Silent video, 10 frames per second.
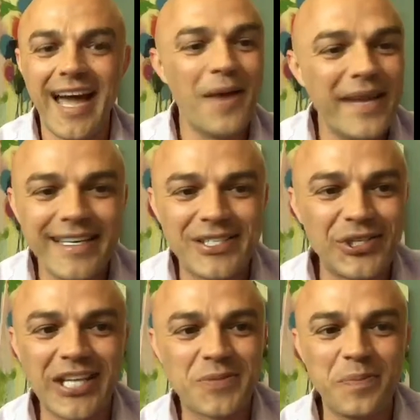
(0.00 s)
I mean,
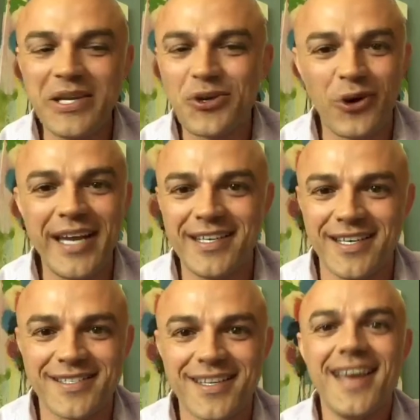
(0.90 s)
just be
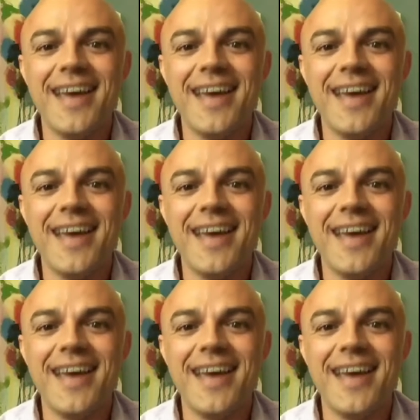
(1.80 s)
greatness.